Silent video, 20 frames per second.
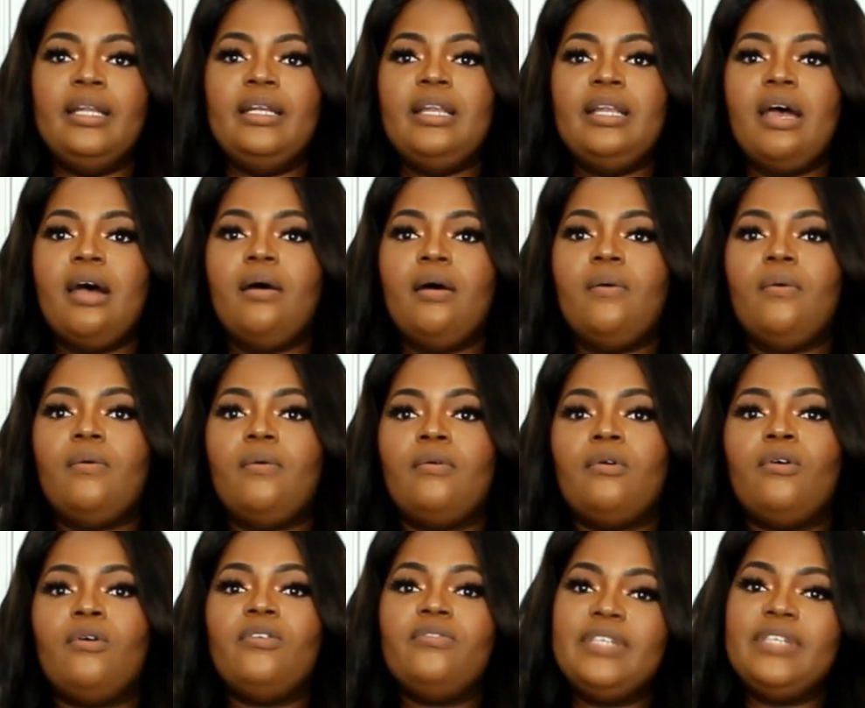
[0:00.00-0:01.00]

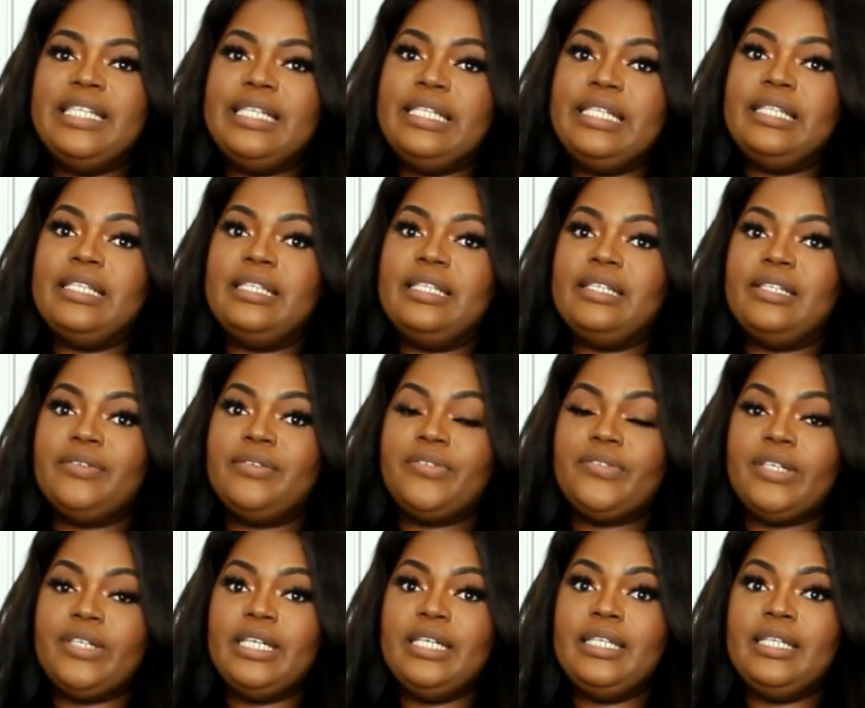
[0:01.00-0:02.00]
Now obviously this is the
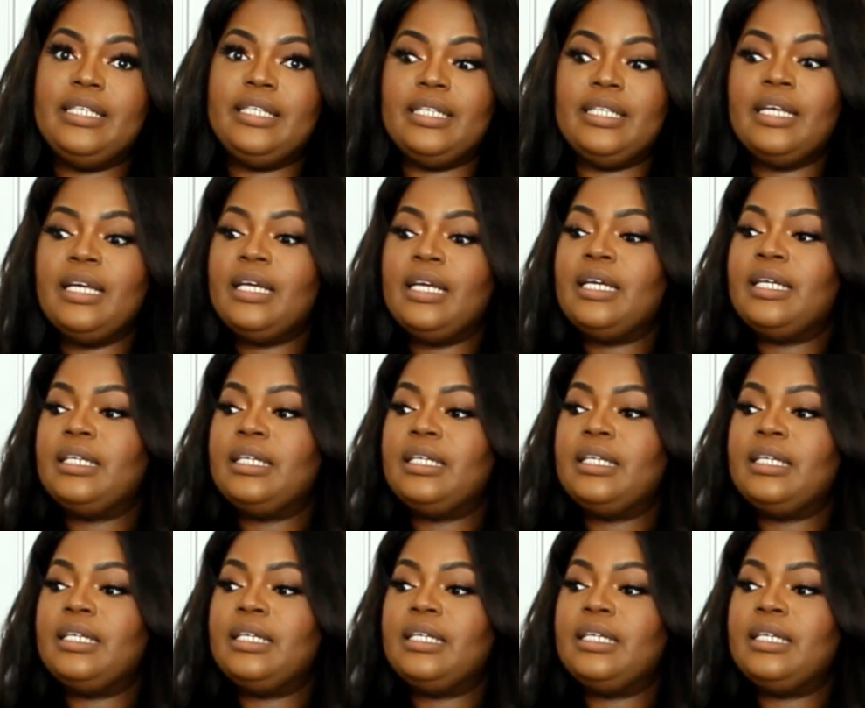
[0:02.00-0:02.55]
first